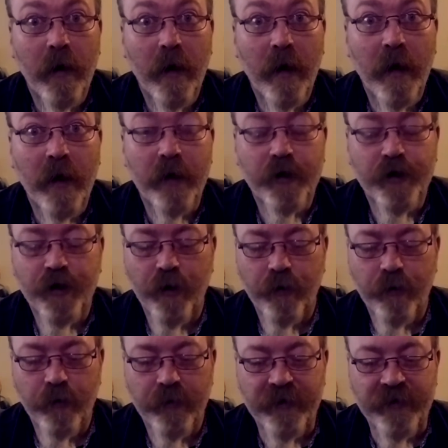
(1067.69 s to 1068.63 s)
and show
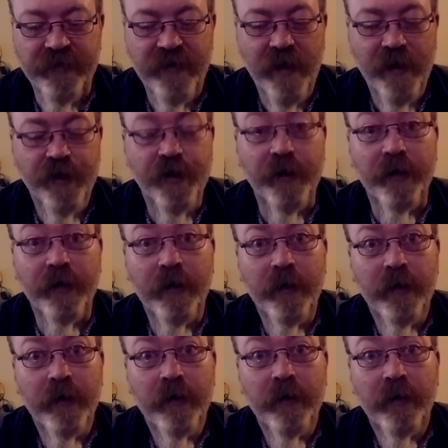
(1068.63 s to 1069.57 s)
you the session
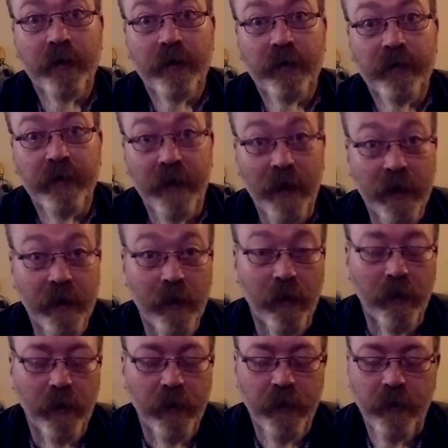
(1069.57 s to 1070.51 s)
that I
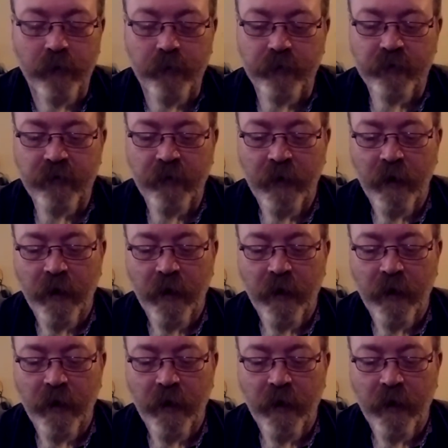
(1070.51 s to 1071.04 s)
currently use